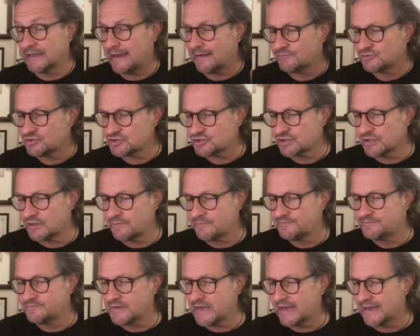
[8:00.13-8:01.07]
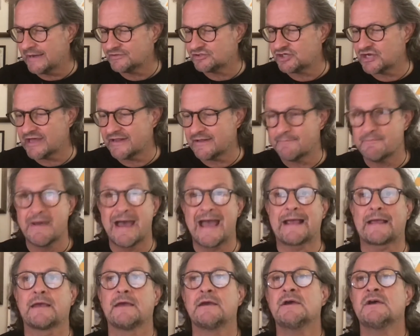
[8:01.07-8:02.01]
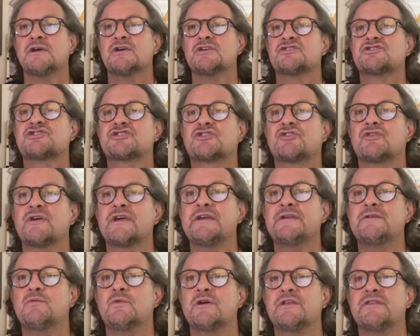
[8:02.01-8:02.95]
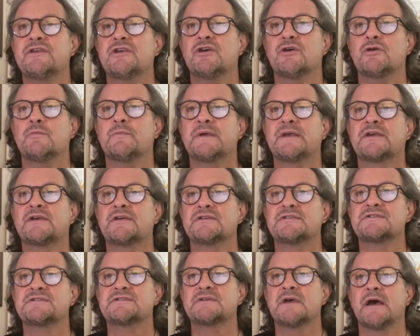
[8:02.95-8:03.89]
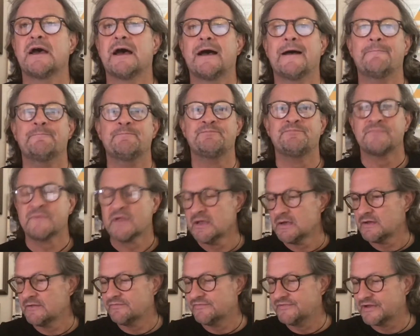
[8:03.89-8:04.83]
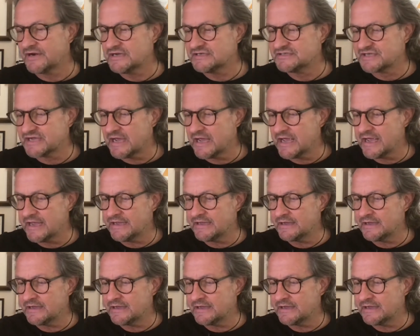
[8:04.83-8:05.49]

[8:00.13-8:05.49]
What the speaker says: I'm just going to share the Mac screen with you because there's a